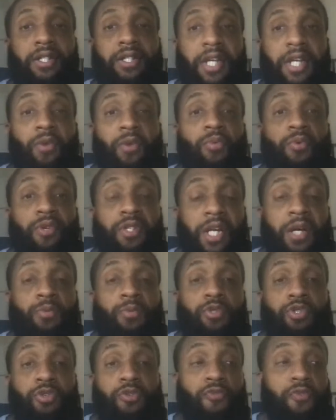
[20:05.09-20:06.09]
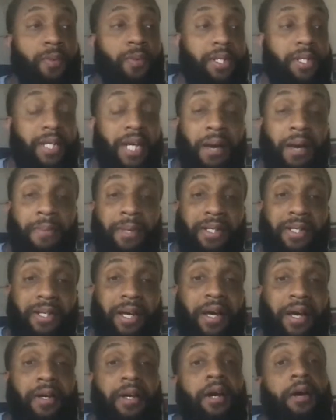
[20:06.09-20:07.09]
stay with you from the time they
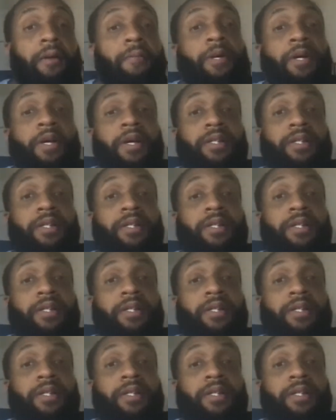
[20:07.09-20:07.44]
sign up